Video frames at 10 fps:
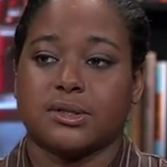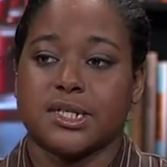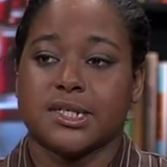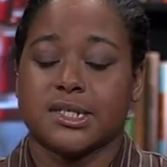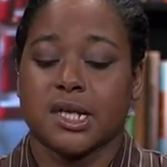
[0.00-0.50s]

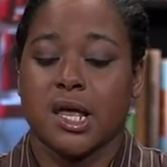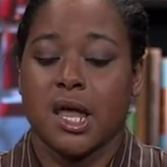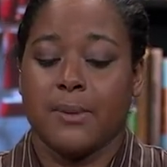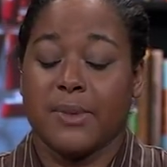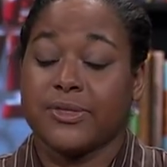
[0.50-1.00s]
This is
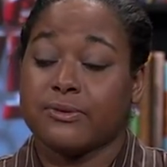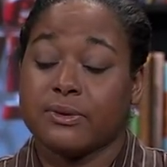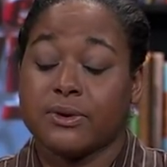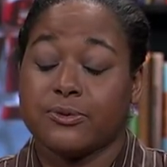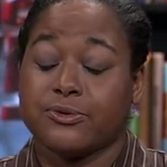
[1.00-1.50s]
my
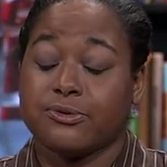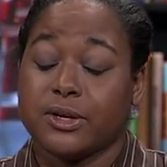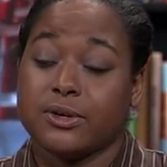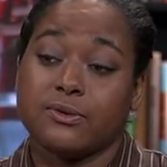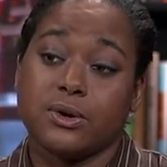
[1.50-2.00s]
three
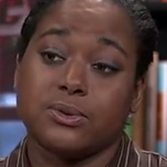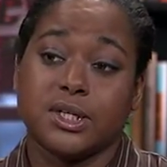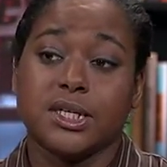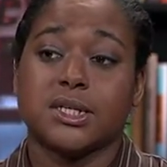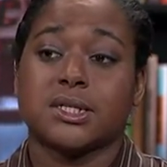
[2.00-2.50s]
three-year-old
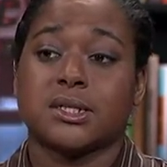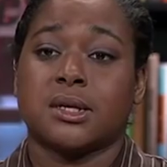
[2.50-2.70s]
niece.